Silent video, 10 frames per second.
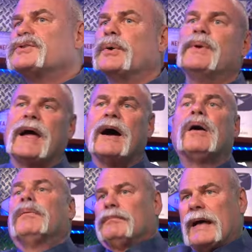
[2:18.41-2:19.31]
So
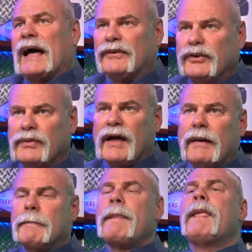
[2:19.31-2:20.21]
now I do
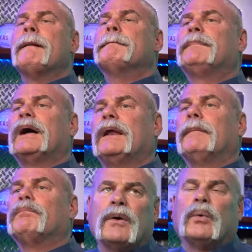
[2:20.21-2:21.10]
that. But
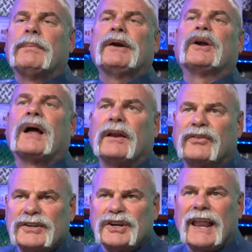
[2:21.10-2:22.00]
what about your
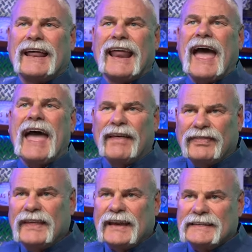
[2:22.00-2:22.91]
condensation line at
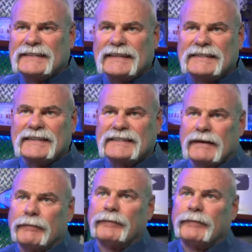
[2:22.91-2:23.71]
the A C system?